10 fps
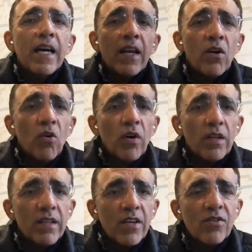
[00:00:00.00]
and an
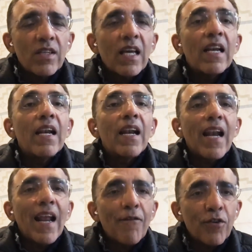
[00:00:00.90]
organization can
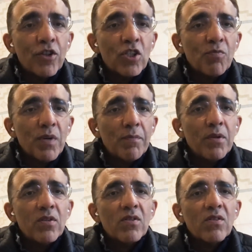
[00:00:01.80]
leverage its
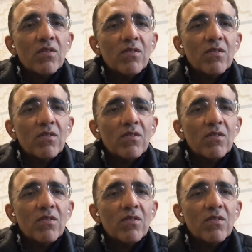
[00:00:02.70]
purpose.